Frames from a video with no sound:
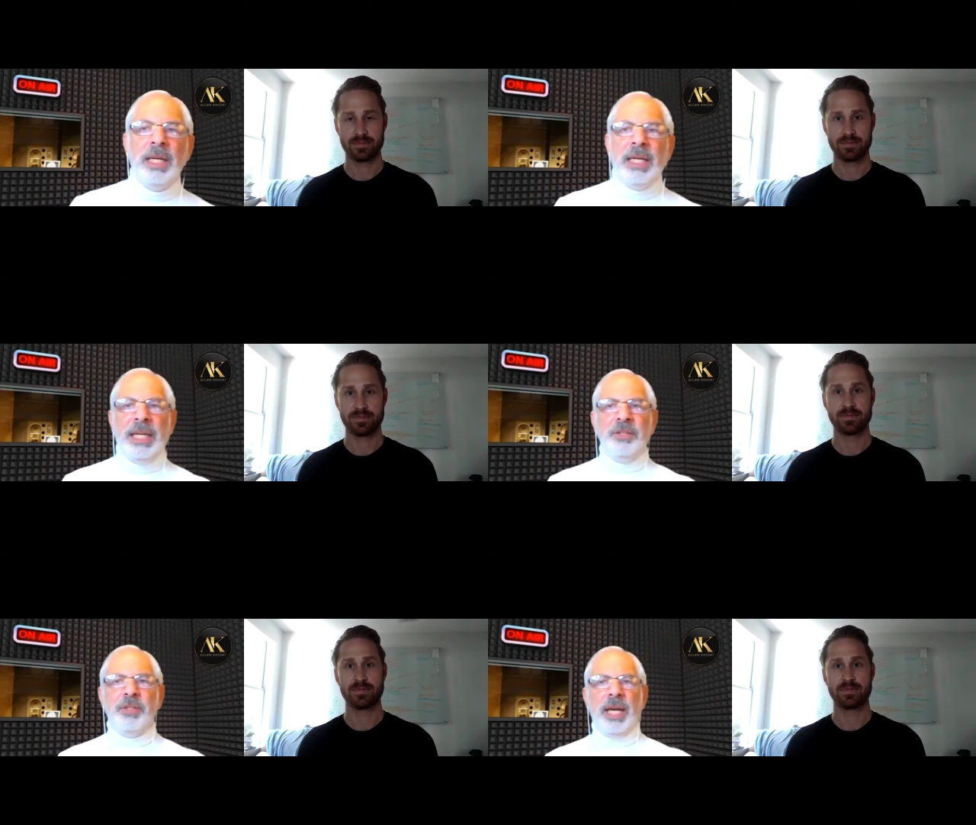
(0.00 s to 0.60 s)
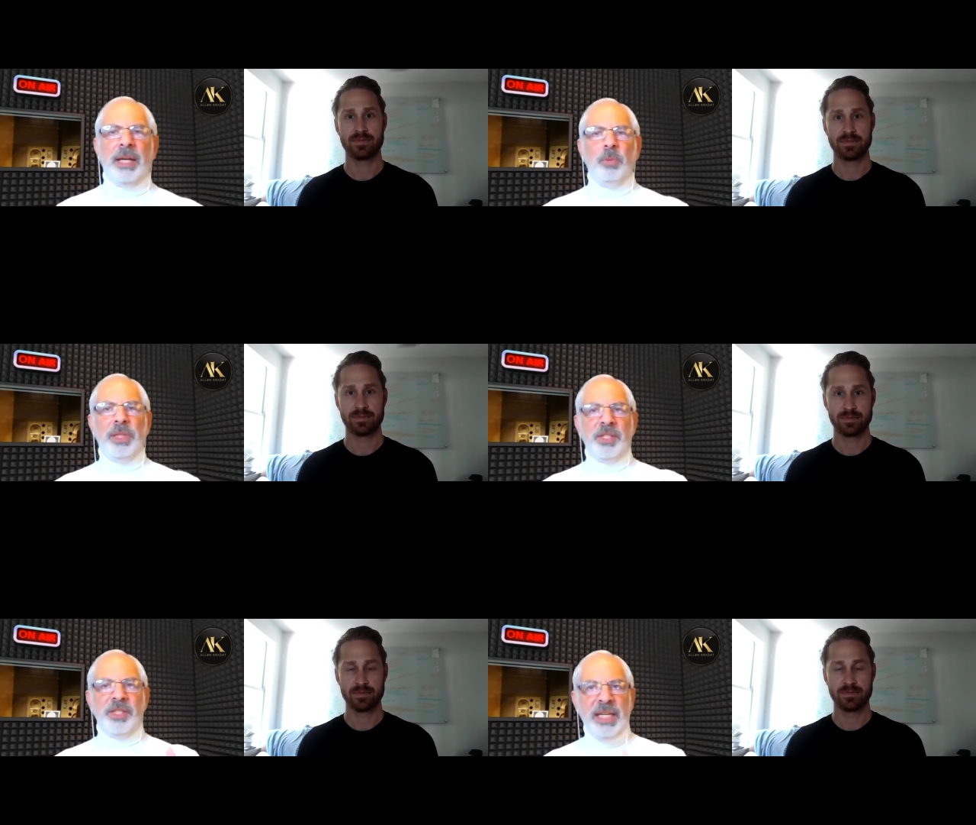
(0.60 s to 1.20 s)
Speaker 1: is that we
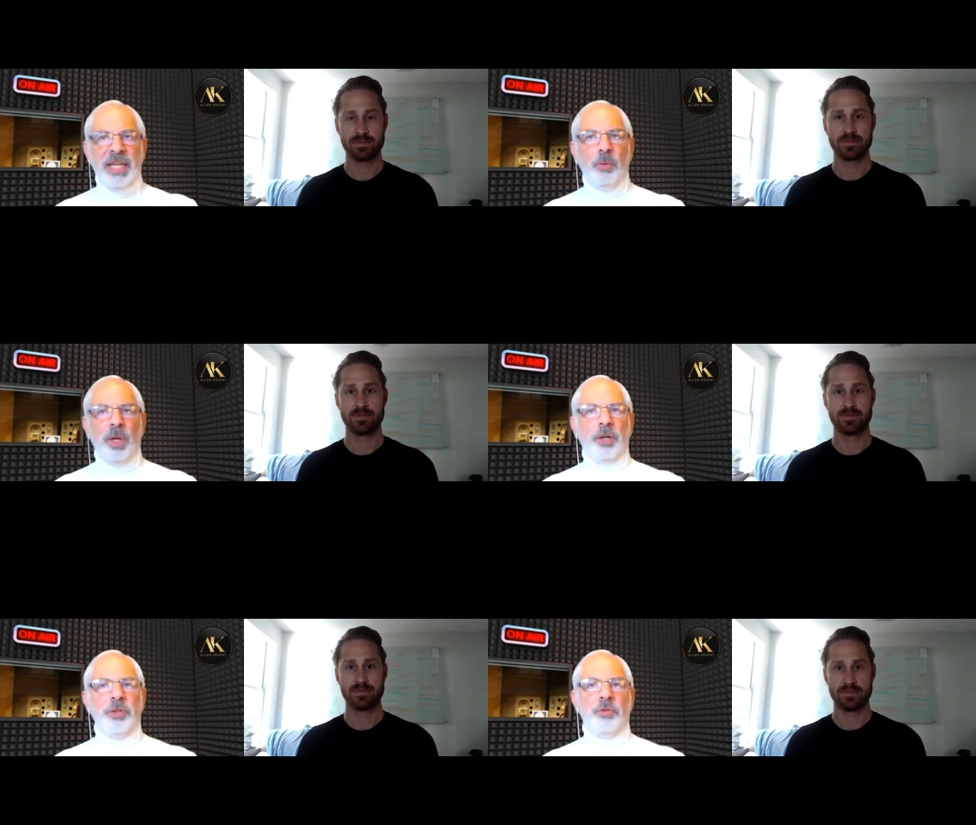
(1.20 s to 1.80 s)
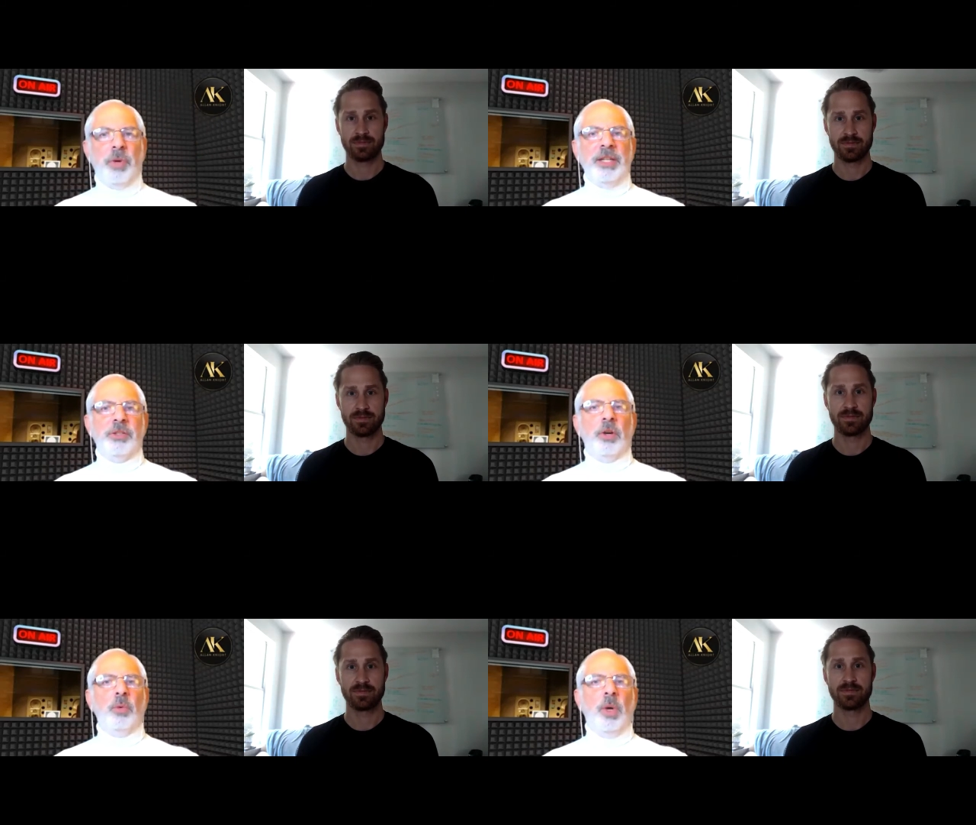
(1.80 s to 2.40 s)
see what our strengths
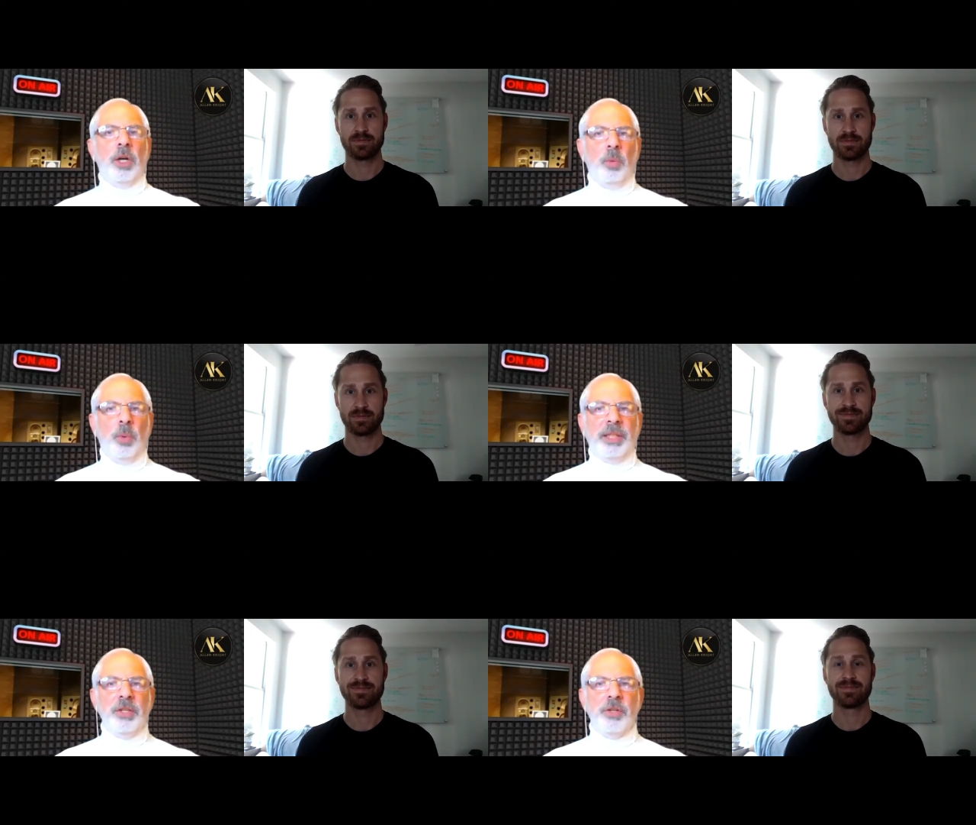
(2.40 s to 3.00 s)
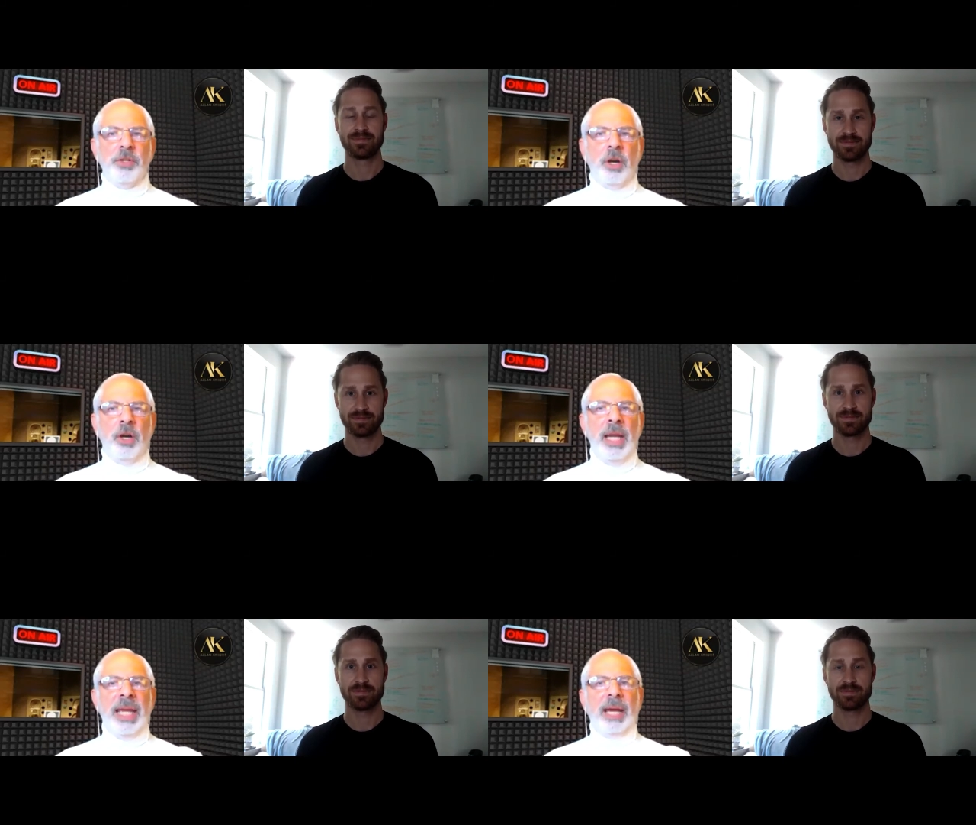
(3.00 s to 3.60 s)
are, what our weaknesses
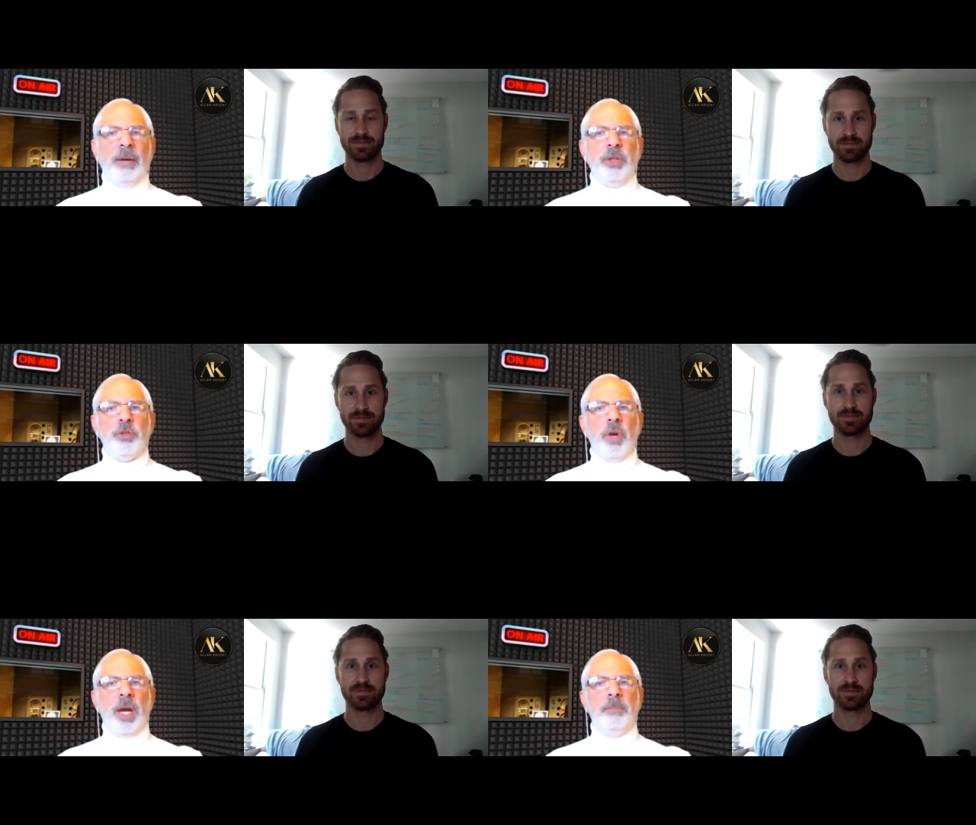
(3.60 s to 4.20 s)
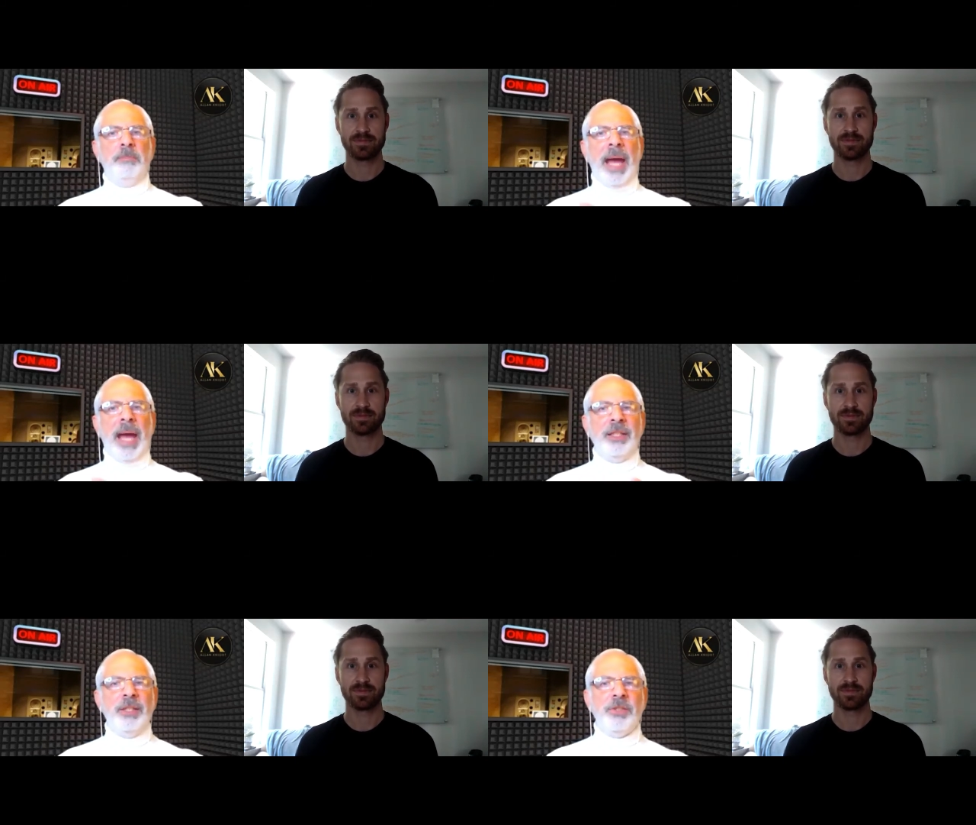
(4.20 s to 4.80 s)
are, and we try to
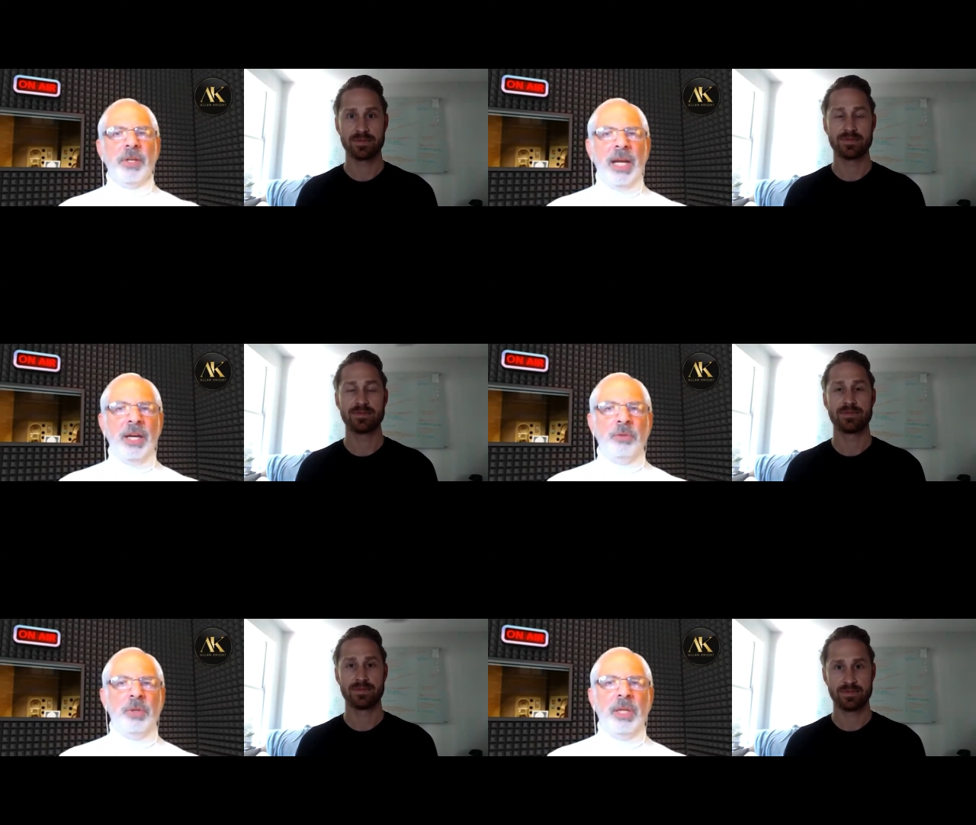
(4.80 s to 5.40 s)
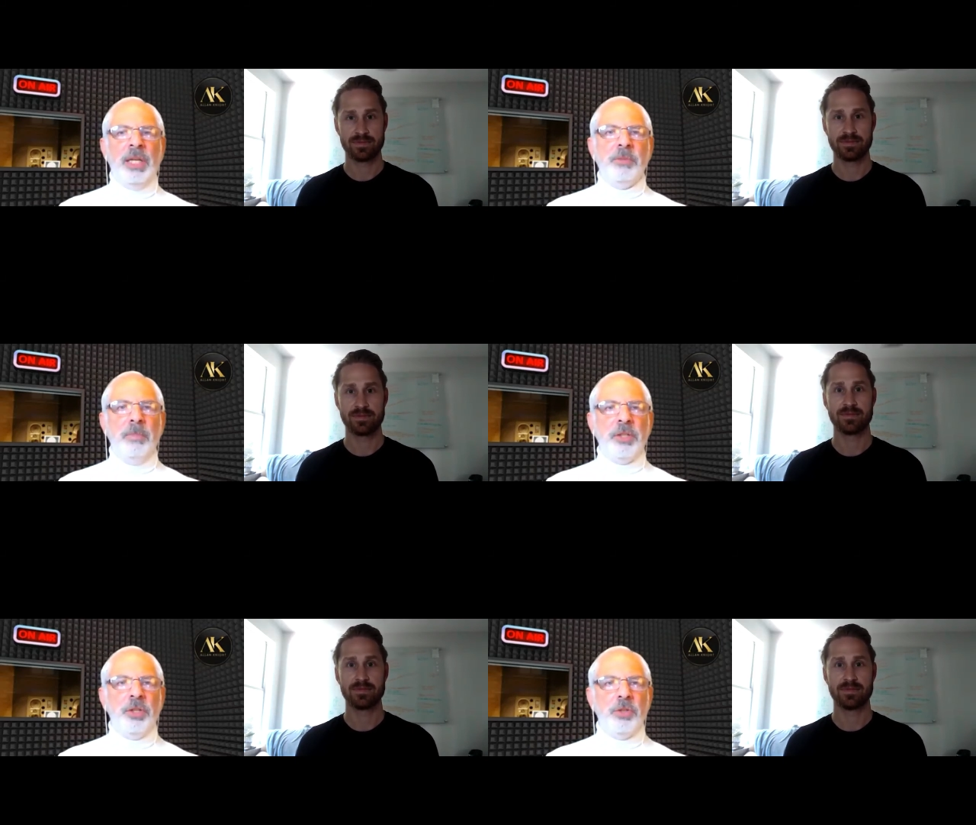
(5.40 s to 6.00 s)
balance it out as
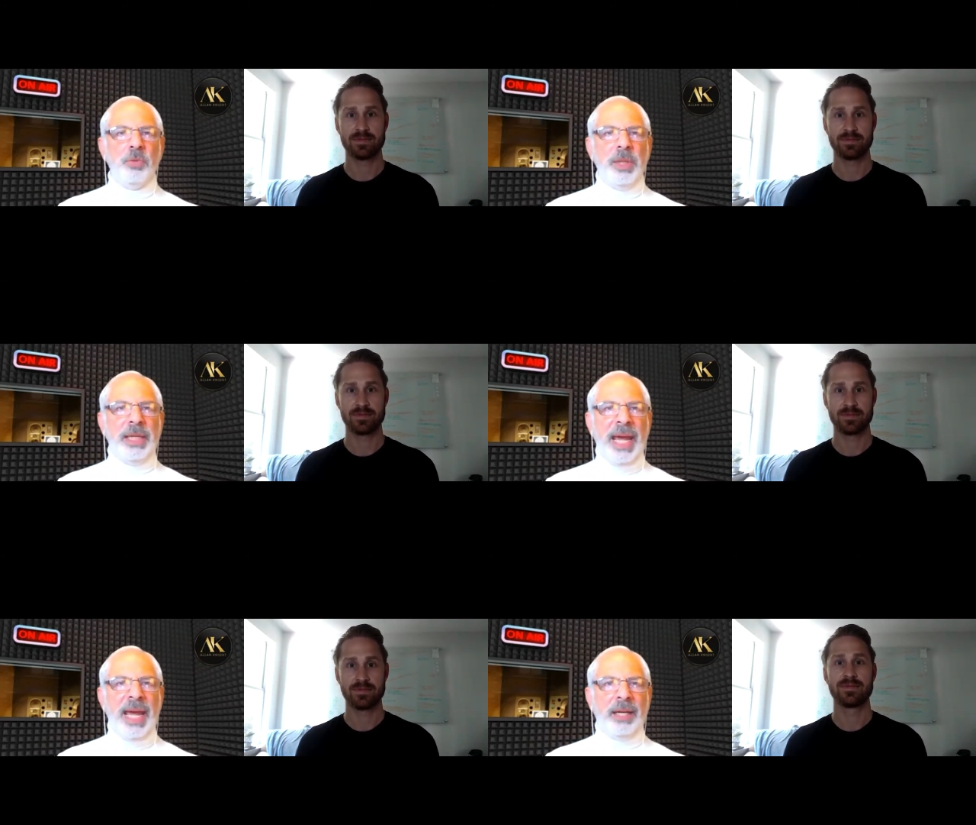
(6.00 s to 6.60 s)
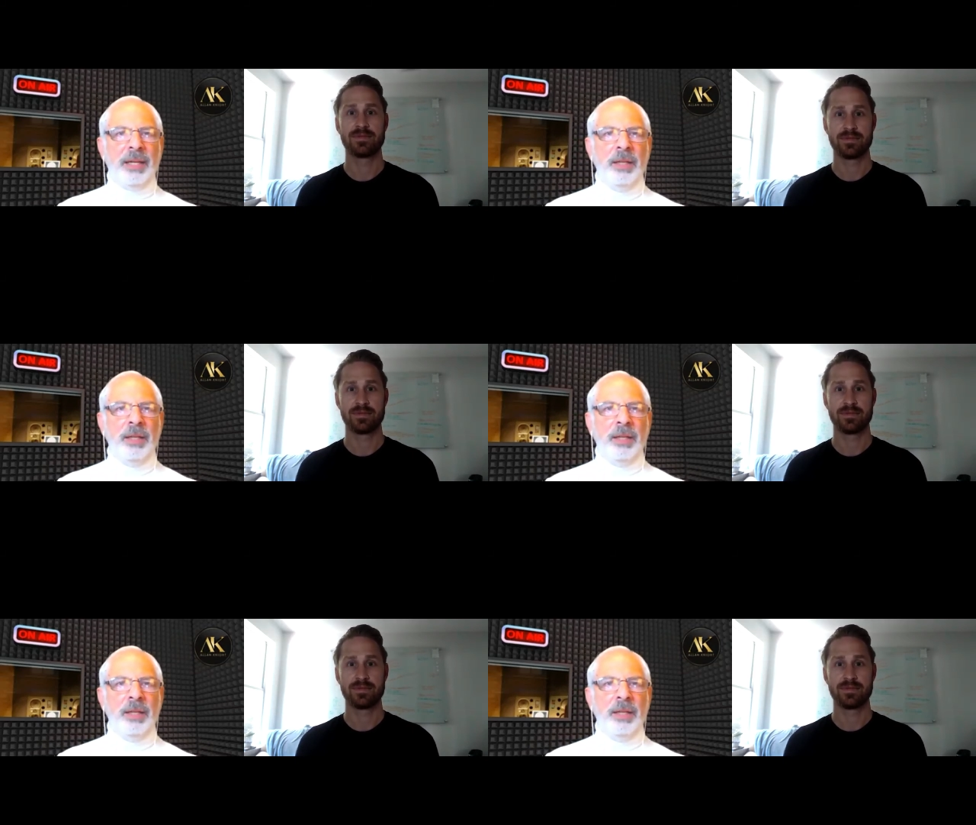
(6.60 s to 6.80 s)
much as we can.